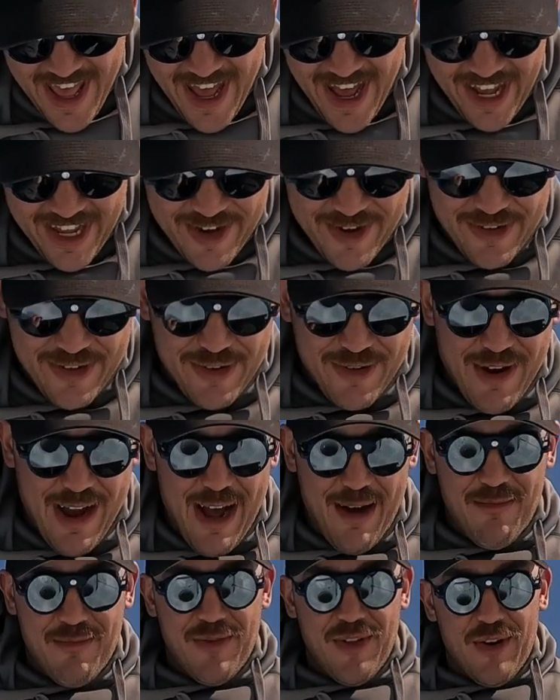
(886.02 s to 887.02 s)
I couldn't
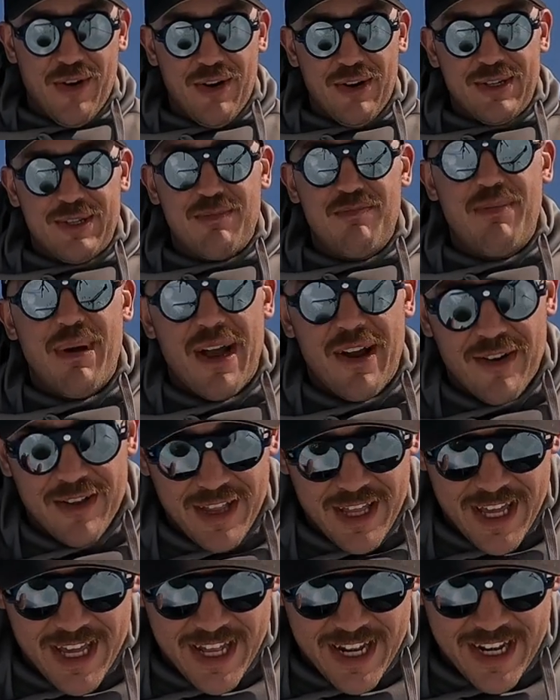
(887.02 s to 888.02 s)
grab him. The hook's
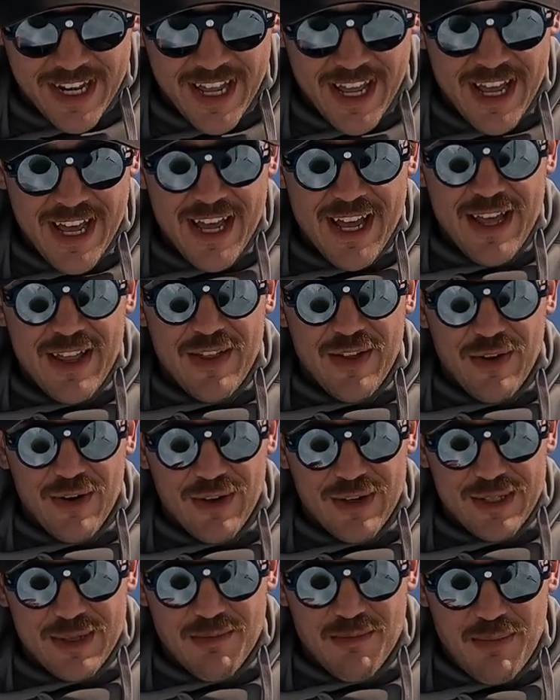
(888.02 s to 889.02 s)
barely in. The
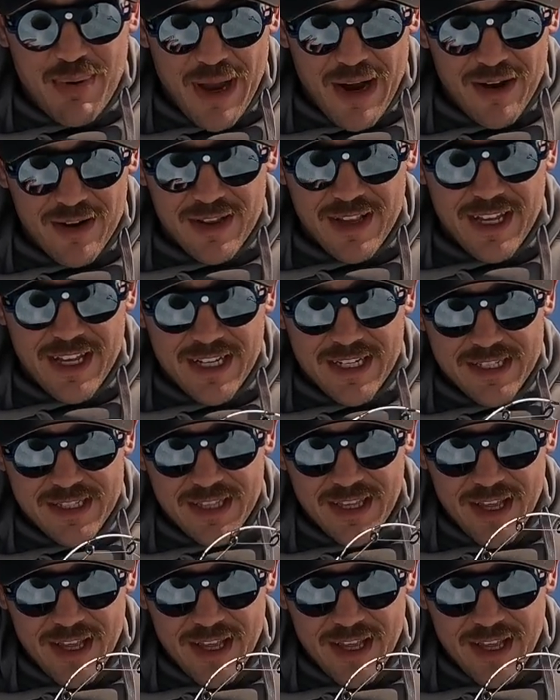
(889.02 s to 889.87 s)
hook's barely in his